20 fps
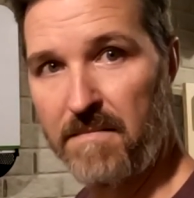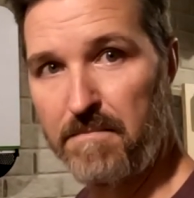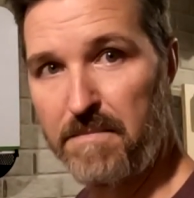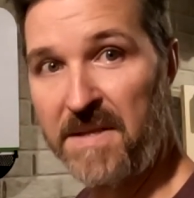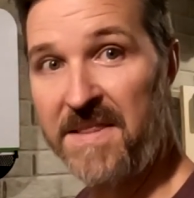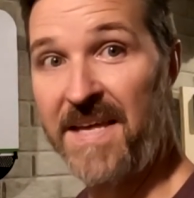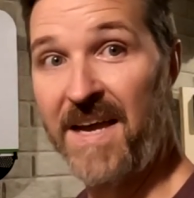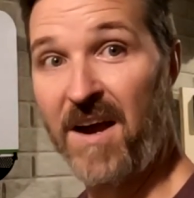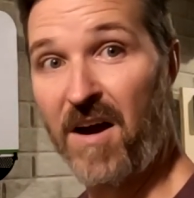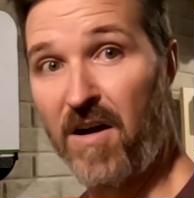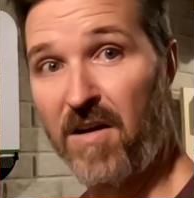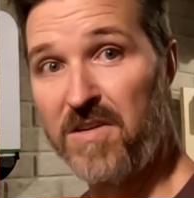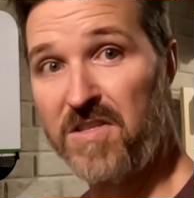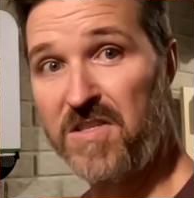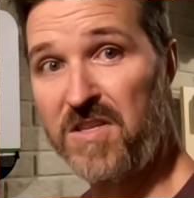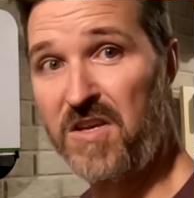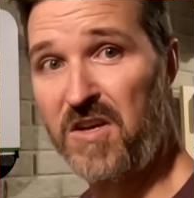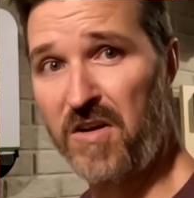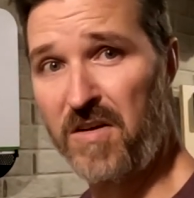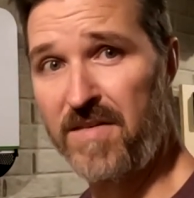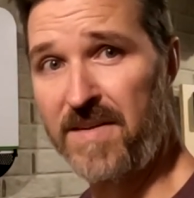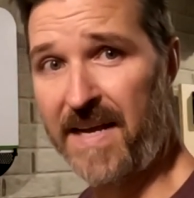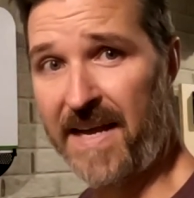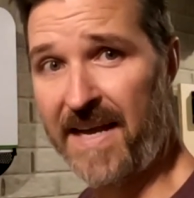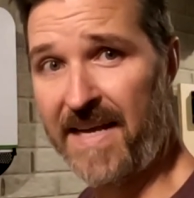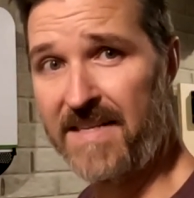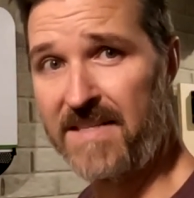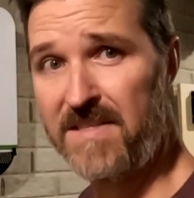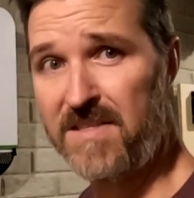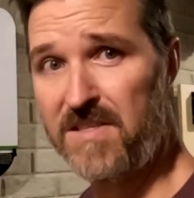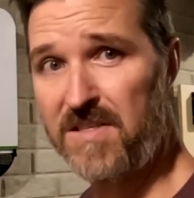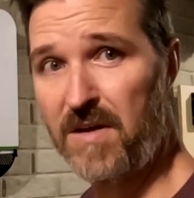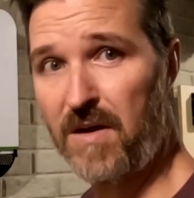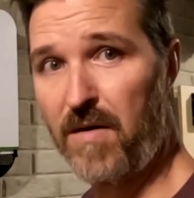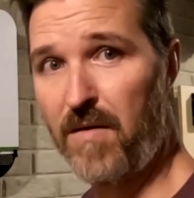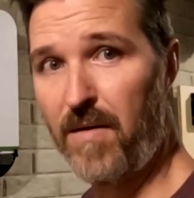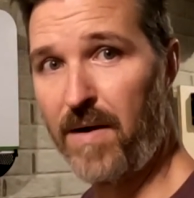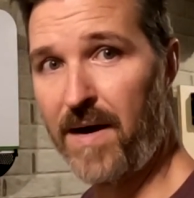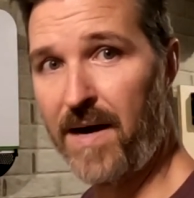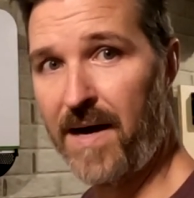but they are secured in,
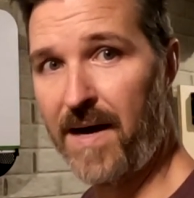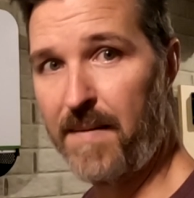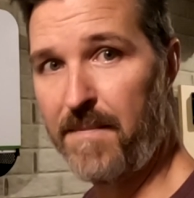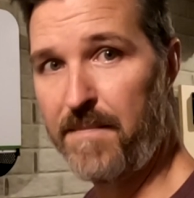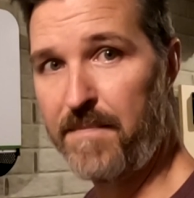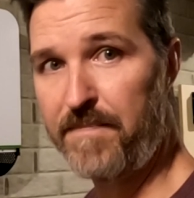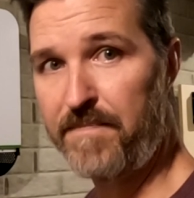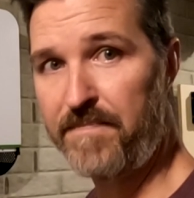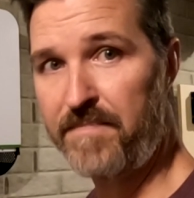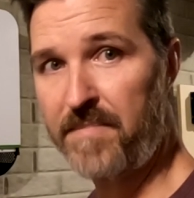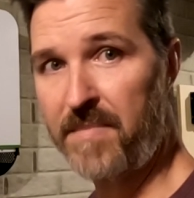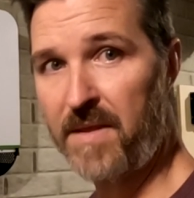so um,